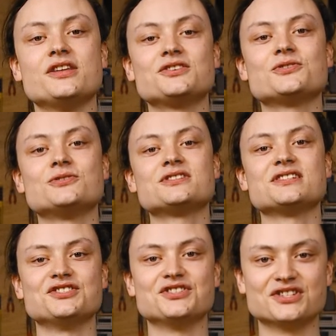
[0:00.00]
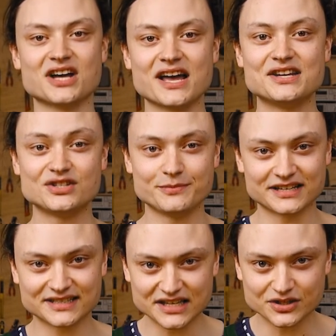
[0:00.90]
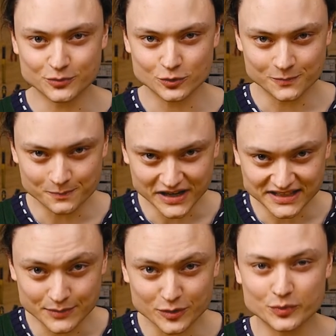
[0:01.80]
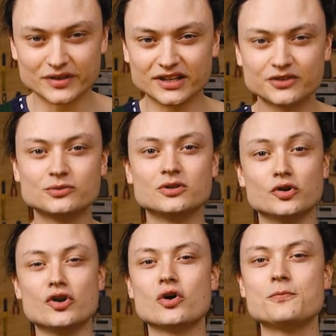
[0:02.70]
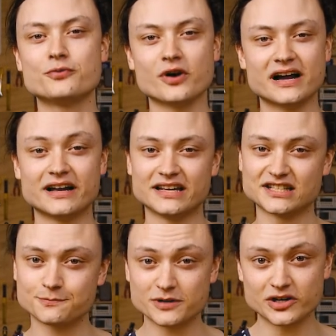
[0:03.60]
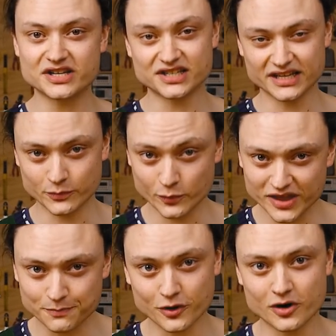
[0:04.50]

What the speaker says: This course is designed to be accessible by someone with little or no prior experience with